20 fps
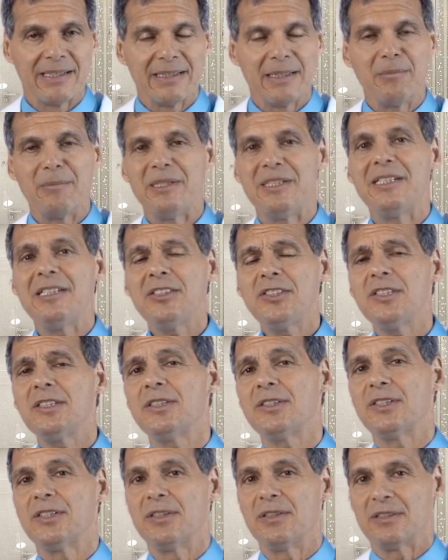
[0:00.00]
The
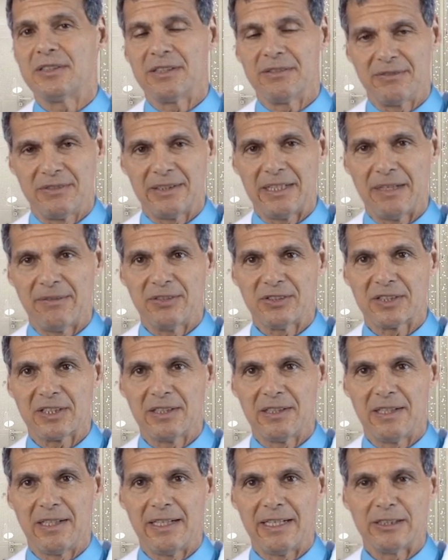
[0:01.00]
medicinal use of Devil's
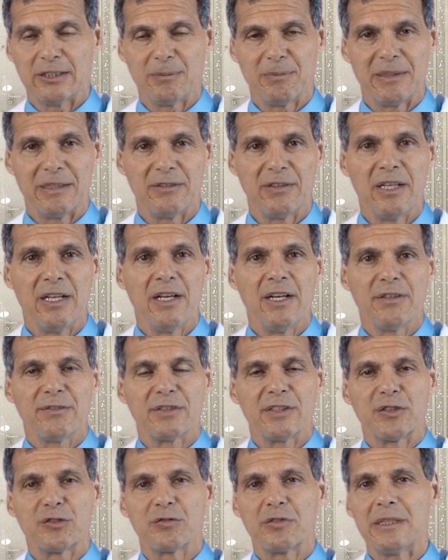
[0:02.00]
Claw has been
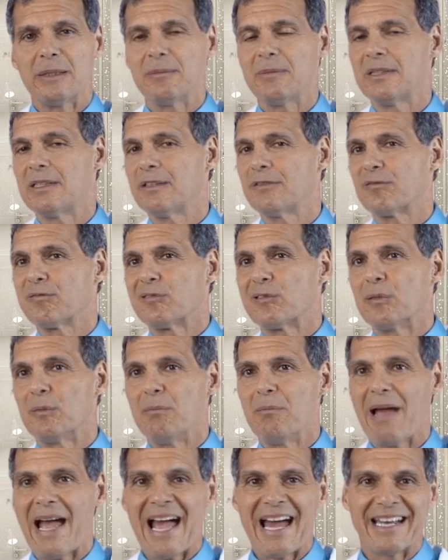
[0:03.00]
for the treatment of
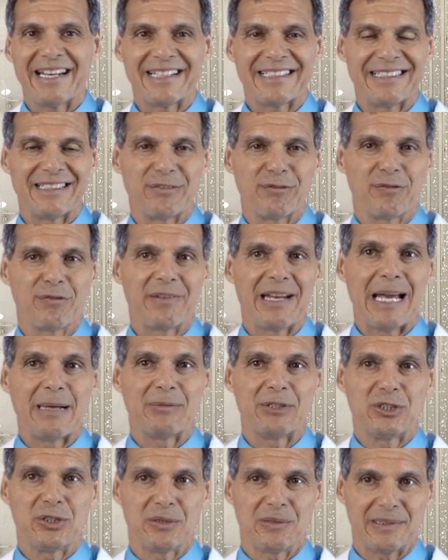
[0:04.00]
rheumatic
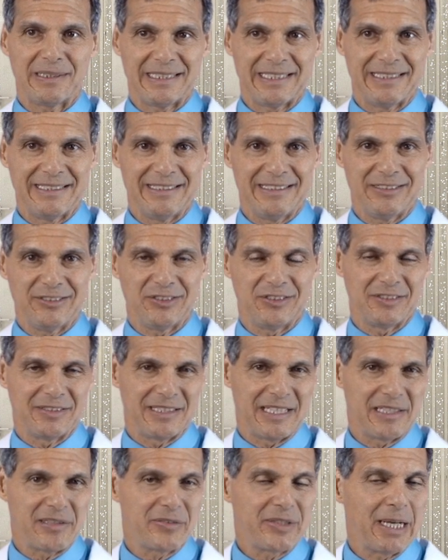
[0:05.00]
inflammatory conditions
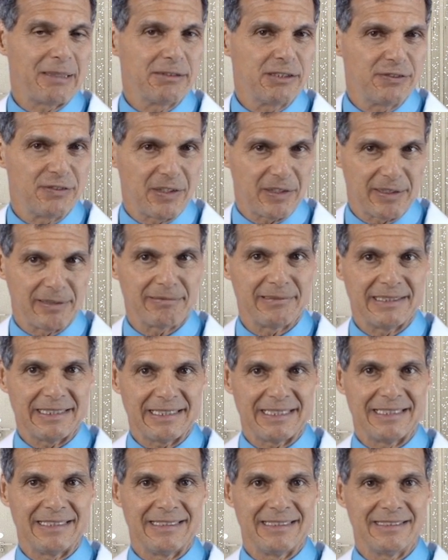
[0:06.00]
and other types of
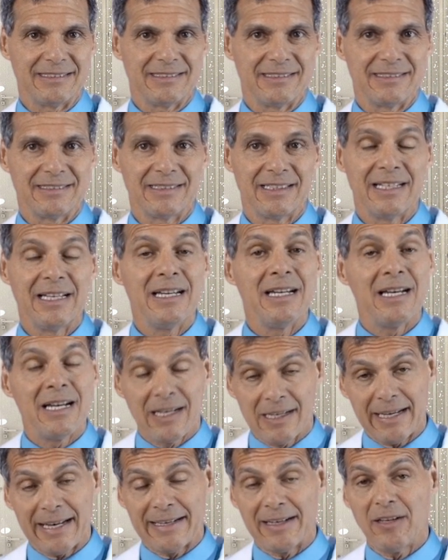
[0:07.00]
arthritic conditions,
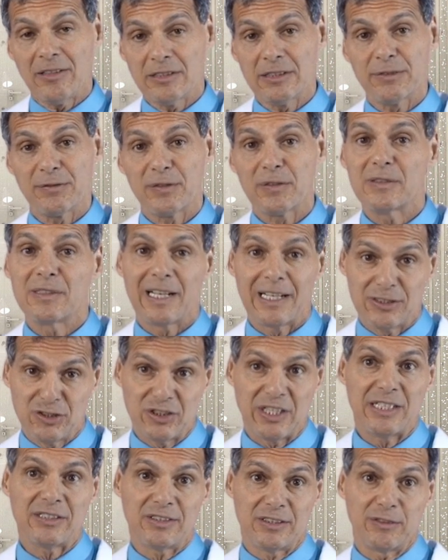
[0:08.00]
and also for
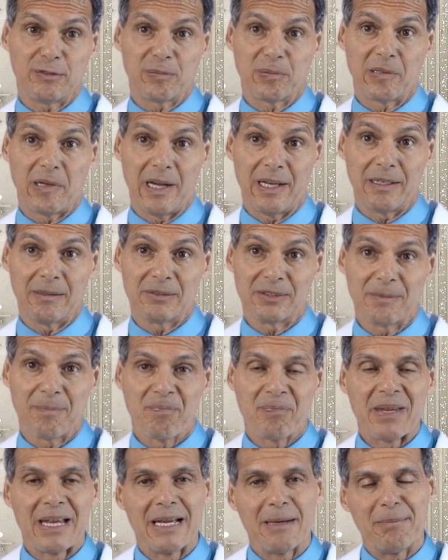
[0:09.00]
digestive problems,
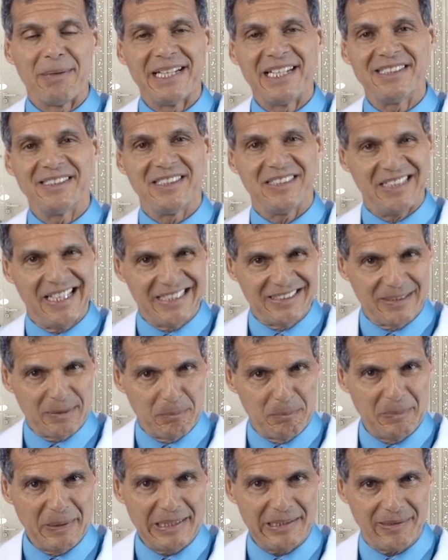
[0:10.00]
because it's
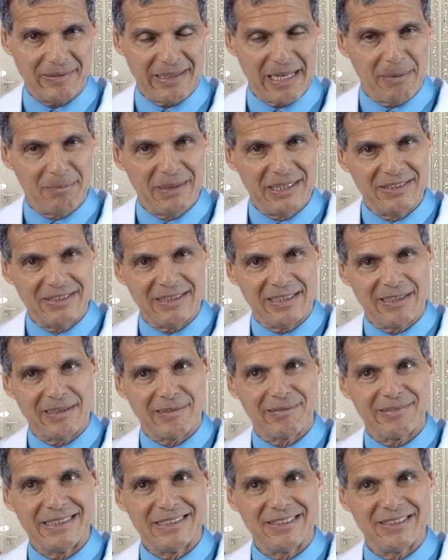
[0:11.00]
a bitter. That means it
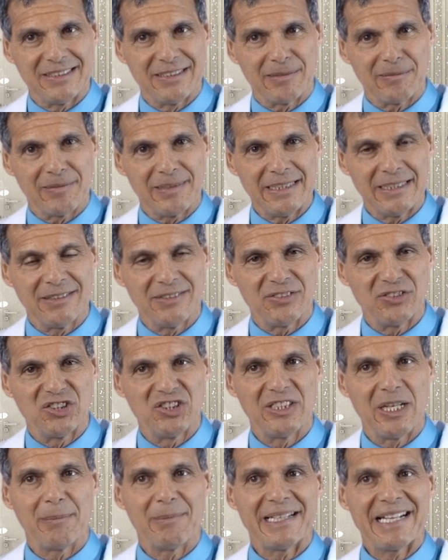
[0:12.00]
increases the release of
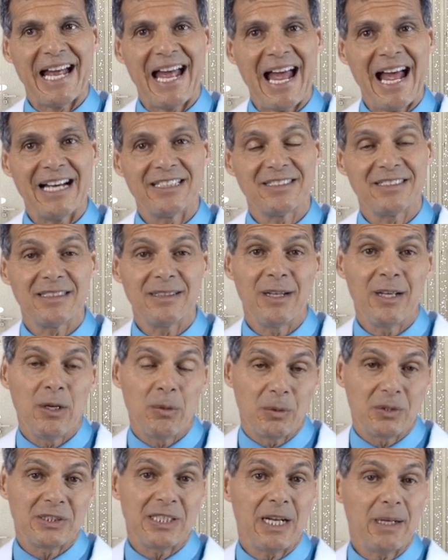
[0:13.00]
stomach acid,
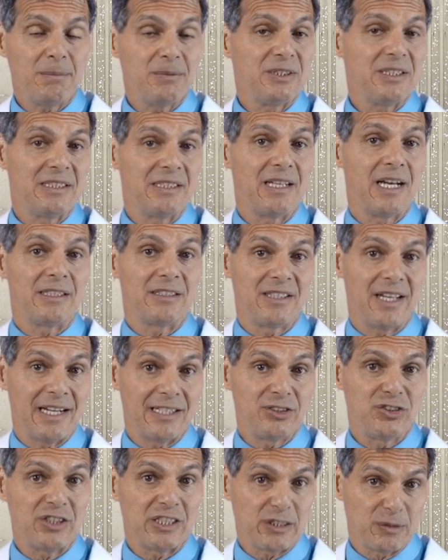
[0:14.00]
which helps you
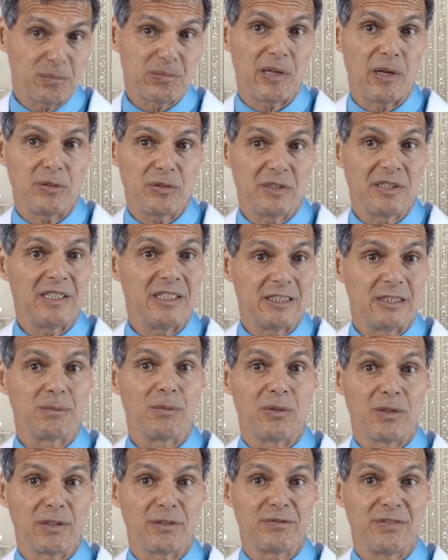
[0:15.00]
digest proteins
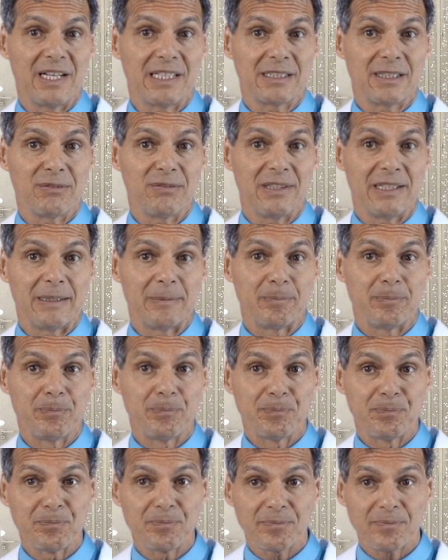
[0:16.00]
more effectively.
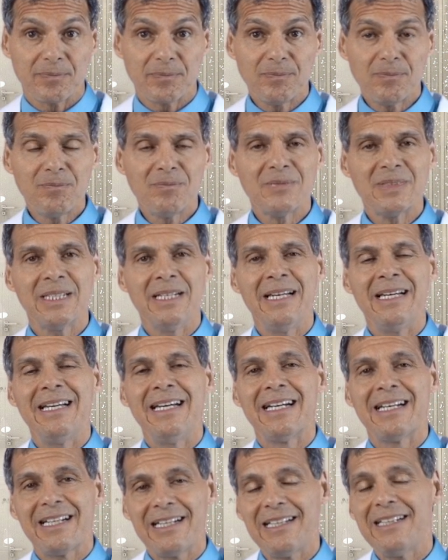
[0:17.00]

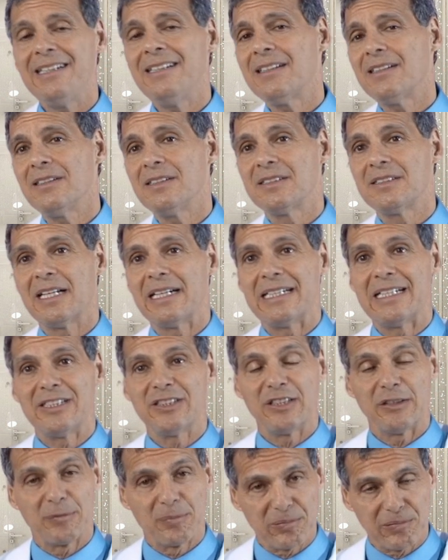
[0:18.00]
Clinical
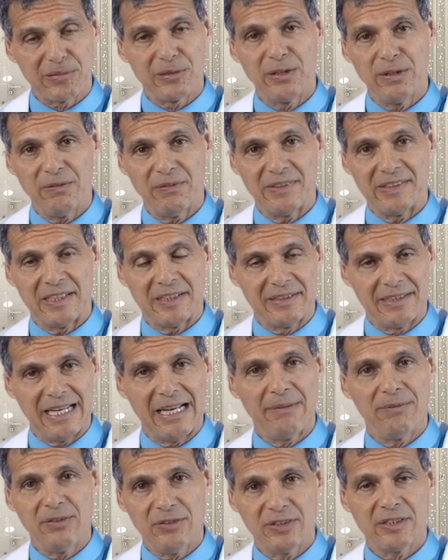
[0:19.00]
studies have proven that
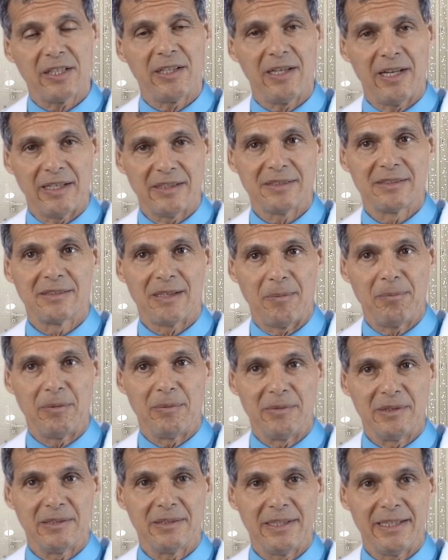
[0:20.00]
Devil's Claw
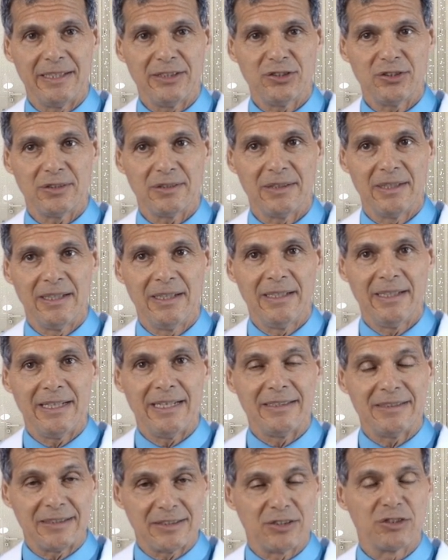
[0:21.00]
supplementation
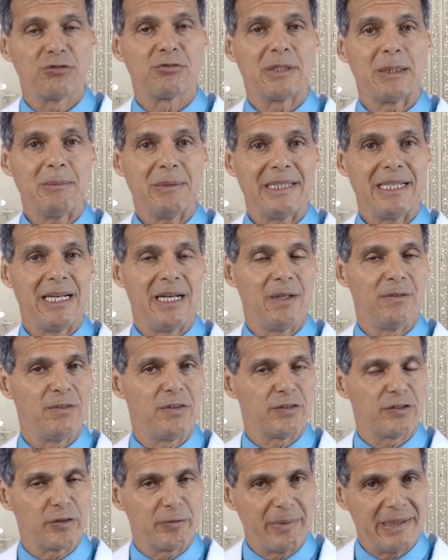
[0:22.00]
is extremely
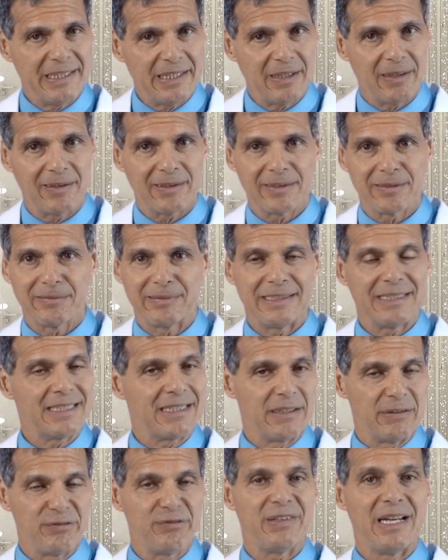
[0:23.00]
helpful for many
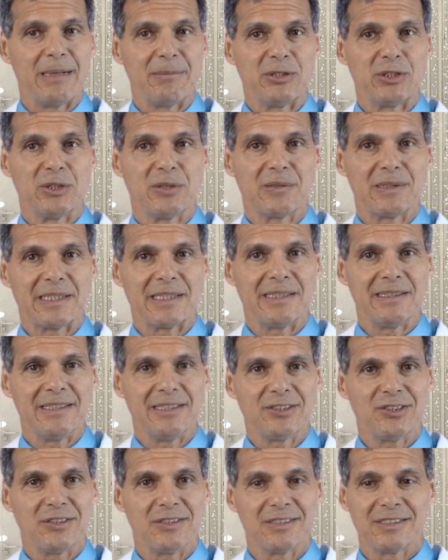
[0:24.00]
arthritic and inflammatory
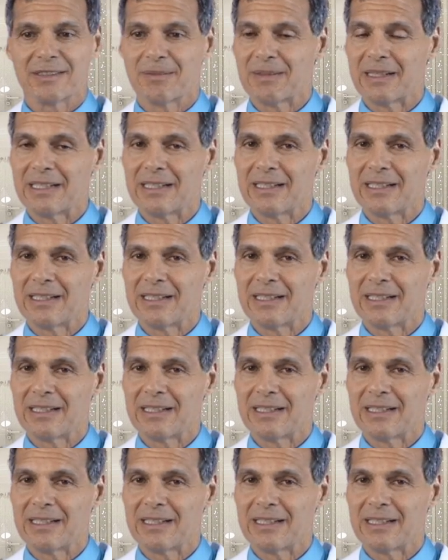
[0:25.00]
conditions.